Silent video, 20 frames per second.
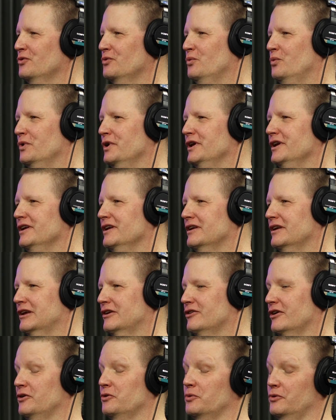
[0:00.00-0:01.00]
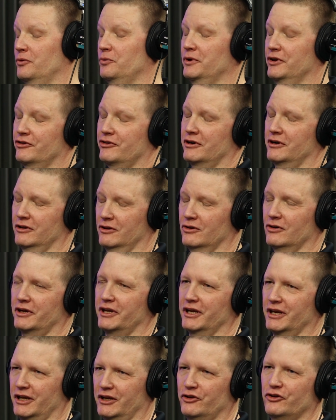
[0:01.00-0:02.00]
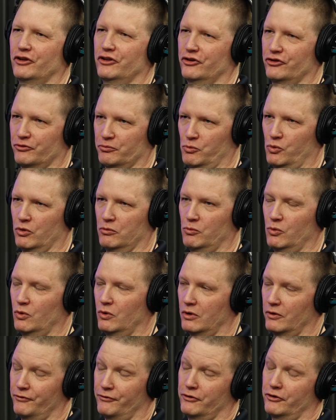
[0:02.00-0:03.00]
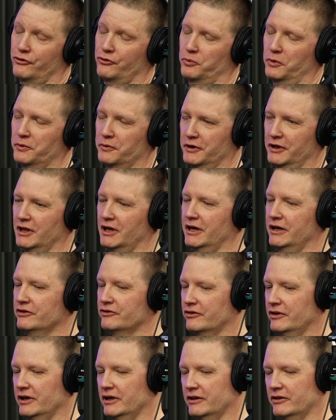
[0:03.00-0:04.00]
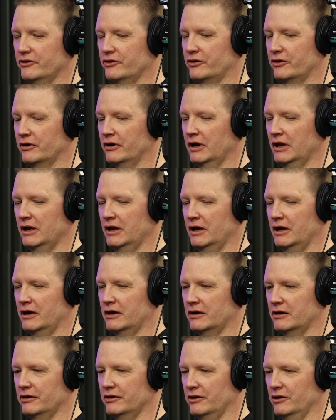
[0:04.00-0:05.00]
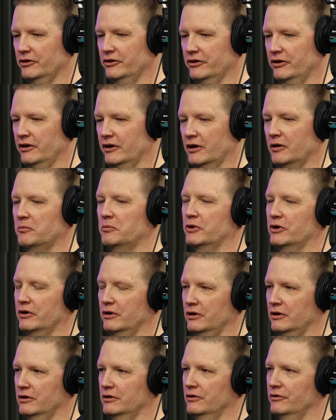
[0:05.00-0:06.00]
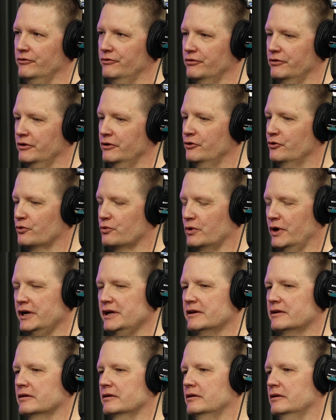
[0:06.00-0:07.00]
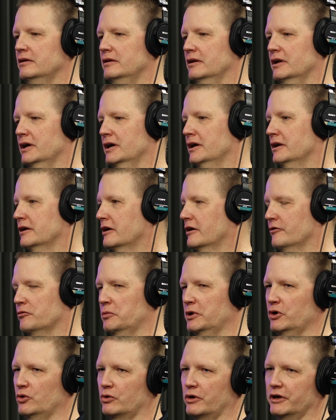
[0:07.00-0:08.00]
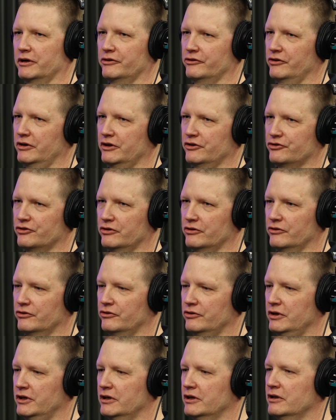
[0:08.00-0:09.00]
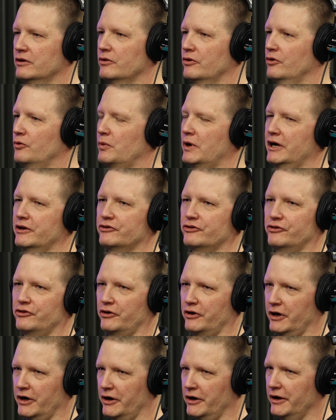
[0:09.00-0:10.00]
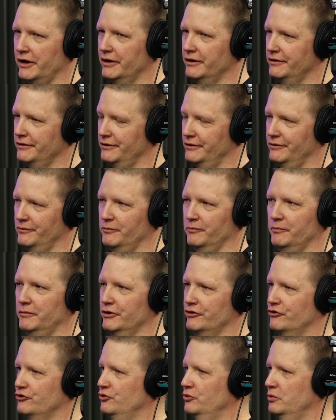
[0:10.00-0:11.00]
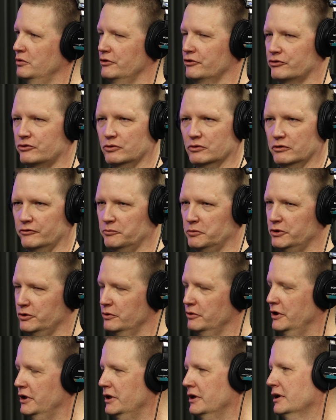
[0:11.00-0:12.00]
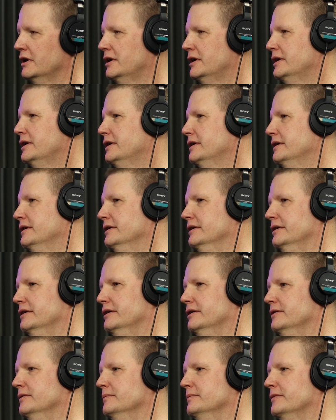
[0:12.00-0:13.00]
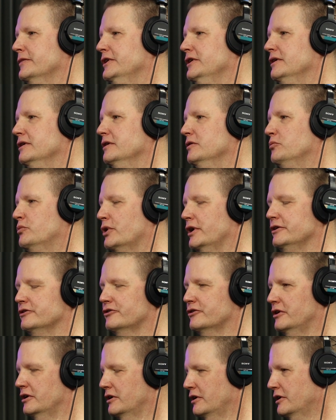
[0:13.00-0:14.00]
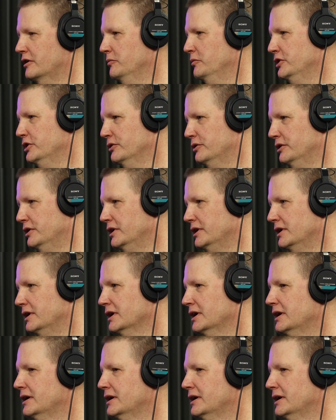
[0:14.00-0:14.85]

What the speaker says: We started looking into this more and more. First, we realized that there are a number of great non-government organizations in the Rochester area. You know, Miss Julie School of Beauty, the Bright Star Community,